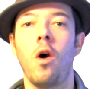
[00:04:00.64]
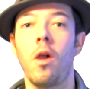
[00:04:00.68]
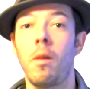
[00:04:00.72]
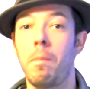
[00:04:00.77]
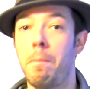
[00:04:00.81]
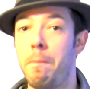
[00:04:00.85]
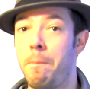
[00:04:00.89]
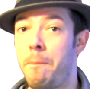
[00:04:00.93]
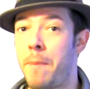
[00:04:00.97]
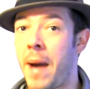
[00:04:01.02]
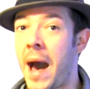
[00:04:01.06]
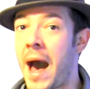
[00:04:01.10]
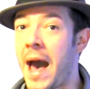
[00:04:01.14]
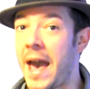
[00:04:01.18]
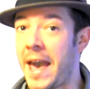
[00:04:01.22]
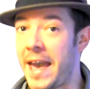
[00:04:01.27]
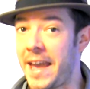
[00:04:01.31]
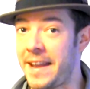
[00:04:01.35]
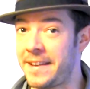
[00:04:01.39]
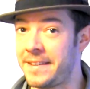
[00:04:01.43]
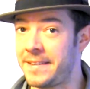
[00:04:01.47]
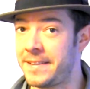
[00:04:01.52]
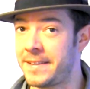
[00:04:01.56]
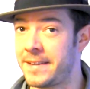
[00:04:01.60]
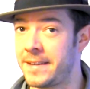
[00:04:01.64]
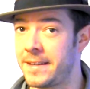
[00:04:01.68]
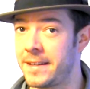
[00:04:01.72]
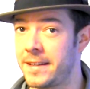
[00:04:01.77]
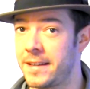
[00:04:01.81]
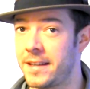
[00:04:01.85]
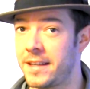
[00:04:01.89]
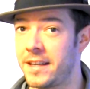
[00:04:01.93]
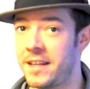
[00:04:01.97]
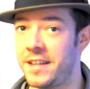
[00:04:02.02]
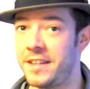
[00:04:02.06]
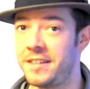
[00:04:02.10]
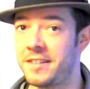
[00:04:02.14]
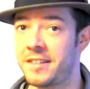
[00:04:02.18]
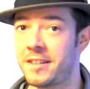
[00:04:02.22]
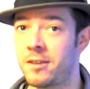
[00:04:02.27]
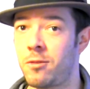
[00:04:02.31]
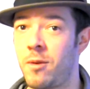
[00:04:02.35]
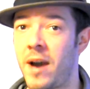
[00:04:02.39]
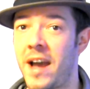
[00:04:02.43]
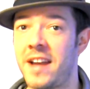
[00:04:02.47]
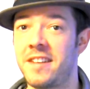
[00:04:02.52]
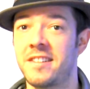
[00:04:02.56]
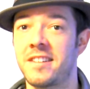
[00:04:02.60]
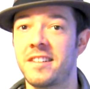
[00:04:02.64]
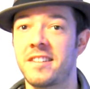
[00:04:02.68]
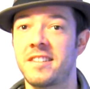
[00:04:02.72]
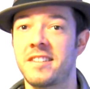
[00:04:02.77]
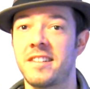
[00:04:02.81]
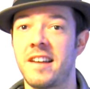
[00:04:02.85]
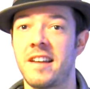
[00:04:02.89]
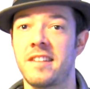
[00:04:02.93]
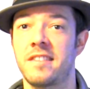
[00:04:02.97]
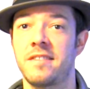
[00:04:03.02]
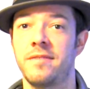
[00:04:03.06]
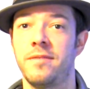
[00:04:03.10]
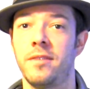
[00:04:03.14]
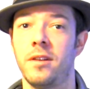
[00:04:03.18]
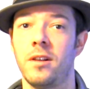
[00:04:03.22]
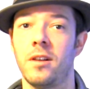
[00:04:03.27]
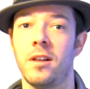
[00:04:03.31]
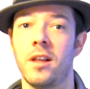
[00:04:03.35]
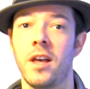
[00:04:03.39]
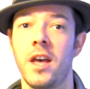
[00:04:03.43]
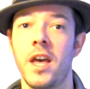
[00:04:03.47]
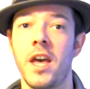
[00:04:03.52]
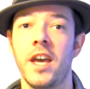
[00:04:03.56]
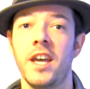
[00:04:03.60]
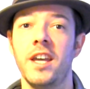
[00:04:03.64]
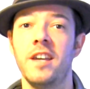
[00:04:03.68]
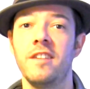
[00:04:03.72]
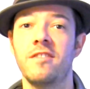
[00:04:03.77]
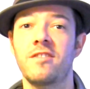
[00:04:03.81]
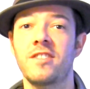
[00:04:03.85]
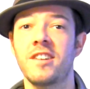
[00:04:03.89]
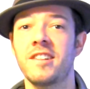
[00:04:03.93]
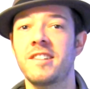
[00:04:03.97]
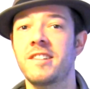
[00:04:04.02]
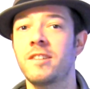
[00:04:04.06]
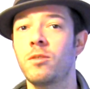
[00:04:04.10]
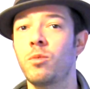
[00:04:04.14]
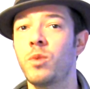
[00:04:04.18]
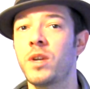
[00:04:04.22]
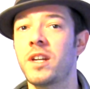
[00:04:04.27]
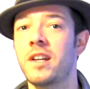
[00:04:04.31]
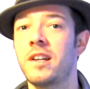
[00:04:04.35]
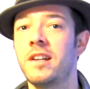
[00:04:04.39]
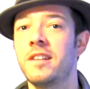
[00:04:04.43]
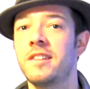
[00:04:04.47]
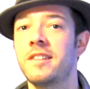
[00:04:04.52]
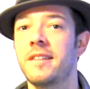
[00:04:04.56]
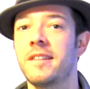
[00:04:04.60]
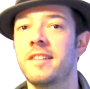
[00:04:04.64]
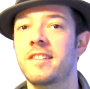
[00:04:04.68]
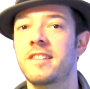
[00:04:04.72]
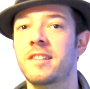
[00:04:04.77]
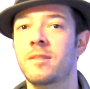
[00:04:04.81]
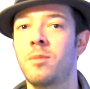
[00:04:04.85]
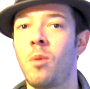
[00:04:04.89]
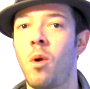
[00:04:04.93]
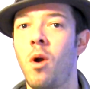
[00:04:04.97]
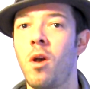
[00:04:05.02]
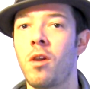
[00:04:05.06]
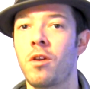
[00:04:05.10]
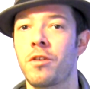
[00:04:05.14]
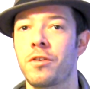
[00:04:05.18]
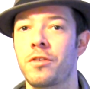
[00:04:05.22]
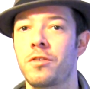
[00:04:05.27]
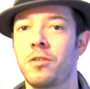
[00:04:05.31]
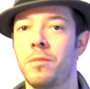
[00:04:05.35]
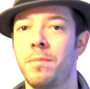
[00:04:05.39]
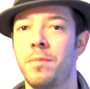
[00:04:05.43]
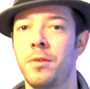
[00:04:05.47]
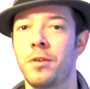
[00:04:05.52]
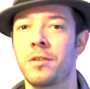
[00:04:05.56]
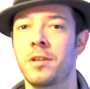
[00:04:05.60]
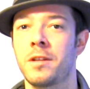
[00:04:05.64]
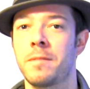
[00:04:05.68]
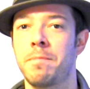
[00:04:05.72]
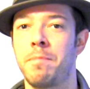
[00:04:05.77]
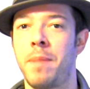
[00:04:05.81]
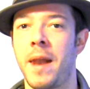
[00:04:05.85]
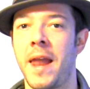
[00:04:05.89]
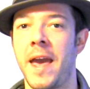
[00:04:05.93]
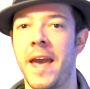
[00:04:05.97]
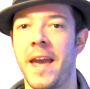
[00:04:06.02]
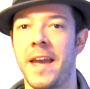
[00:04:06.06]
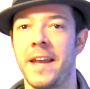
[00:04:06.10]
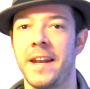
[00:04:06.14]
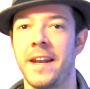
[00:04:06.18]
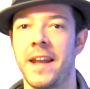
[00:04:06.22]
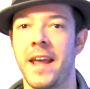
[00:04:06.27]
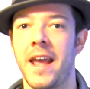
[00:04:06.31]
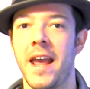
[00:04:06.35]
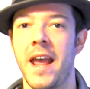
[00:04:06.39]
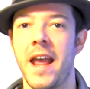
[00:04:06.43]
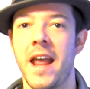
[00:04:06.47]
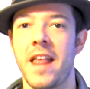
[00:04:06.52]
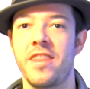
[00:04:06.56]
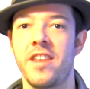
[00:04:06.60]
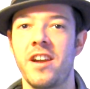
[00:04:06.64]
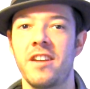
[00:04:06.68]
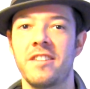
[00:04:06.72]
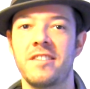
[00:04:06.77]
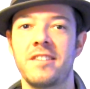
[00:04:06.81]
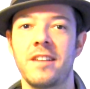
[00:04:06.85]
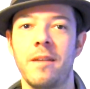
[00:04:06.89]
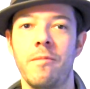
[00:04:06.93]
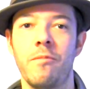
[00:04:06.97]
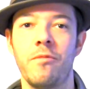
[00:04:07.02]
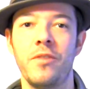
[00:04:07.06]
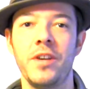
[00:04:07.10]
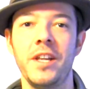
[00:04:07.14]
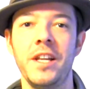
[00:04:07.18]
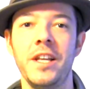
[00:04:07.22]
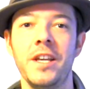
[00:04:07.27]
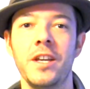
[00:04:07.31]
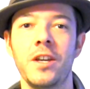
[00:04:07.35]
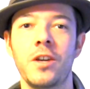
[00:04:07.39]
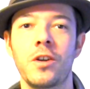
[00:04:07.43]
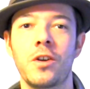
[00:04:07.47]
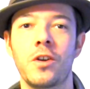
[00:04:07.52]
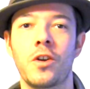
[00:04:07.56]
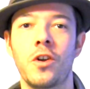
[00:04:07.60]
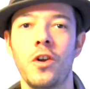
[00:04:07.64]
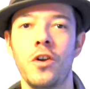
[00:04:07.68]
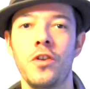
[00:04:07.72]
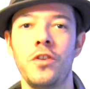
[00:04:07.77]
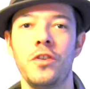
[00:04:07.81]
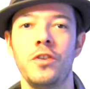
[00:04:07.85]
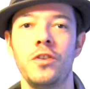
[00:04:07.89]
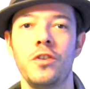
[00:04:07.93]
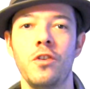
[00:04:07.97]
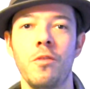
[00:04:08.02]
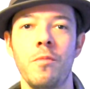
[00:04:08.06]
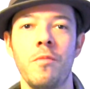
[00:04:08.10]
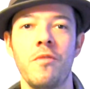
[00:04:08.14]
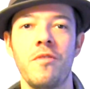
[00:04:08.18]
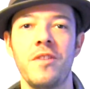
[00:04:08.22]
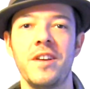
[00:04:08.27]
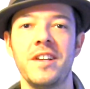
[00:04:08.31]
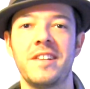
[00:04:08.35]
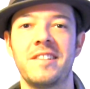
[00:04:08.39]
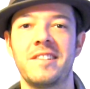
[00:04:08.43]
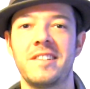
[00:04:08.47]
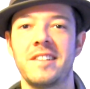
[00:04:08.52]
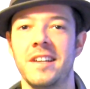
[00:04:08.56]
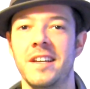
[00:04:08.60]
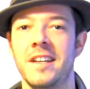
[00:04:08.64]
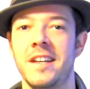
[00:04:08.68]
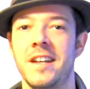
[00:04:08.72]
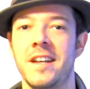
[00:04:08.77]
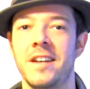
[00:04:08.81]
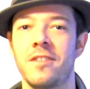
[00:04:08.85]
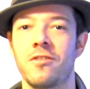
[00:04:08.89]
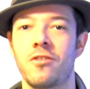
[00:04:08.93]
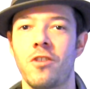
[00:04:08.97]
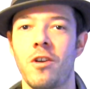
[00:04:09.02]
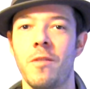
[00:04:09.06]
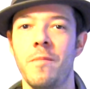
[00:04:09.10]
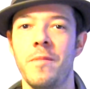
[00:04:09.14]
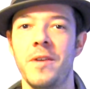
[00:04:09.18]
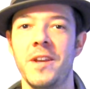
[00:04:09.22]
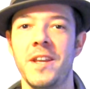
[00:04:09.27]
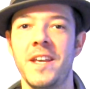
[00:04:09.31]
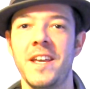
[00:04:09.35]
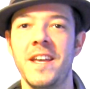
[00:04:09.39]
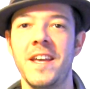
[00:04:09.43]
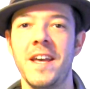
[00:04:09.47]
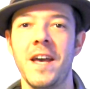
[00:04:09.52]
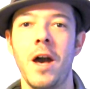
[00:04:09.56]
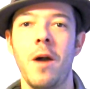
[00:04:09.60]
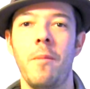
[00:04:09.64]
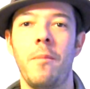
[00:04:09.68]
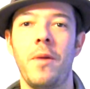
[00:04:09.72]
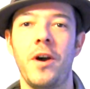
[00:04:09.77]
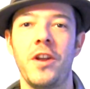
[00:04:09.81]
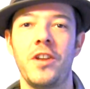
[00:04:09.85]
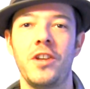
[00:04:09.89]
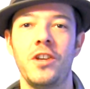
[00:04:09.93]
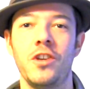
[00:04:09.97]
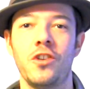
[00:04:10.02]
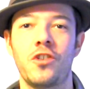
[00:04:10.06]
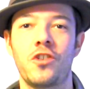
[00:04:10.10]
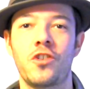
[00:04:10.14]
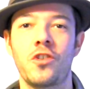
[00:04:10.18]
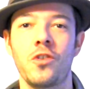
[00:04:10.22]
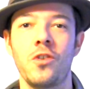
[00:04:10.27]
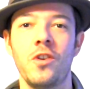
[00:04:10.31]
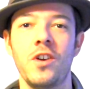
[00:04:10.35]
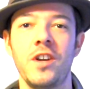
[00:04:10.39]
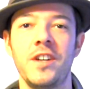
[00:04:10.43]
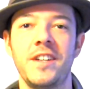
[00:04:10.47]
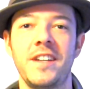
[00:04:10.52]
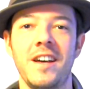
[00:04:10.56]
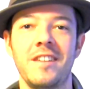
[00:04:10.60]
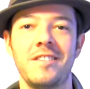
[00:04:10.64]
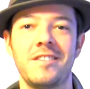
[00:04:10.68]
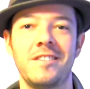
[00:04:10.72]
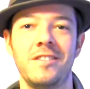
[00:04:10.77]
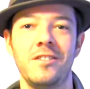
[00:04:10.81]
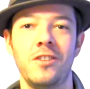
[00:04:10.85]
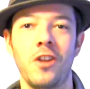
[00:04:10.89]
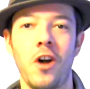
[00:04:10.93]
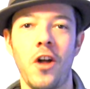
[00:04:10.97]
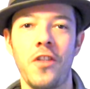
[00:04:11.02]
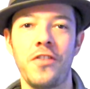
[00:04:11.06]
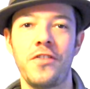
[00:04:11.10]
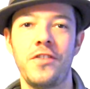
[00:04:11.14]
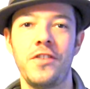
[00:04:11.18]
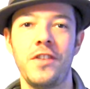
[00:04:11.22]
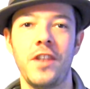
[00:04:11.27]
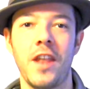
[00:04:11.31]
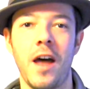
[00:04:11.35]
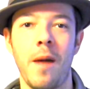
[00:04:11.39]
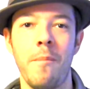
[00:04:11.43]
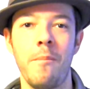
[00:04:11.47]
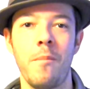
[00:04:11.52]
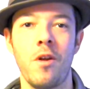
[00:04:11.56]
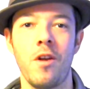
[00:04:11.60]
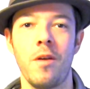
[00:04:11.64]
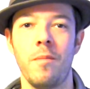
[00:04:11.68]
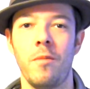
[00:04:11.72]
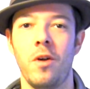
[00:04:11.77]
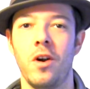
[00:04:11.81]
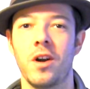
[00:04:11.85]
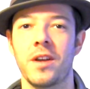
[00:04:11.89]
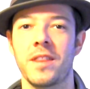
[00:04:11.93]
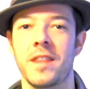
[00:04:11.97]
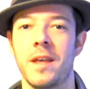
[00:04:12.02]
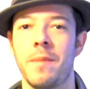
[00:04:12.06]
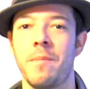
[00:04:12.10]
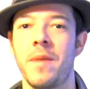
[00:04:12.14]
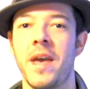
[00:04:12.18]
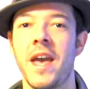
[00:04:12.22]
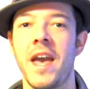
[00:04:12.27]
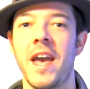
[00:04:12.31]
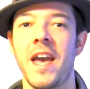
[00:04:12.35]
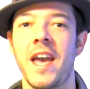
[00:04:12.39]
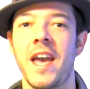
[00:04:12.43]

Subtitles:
Albeit, he's quite successful. He's just a witless squalor, to put it plain. There's some really good humorists in Germany, but he sure does not number among them.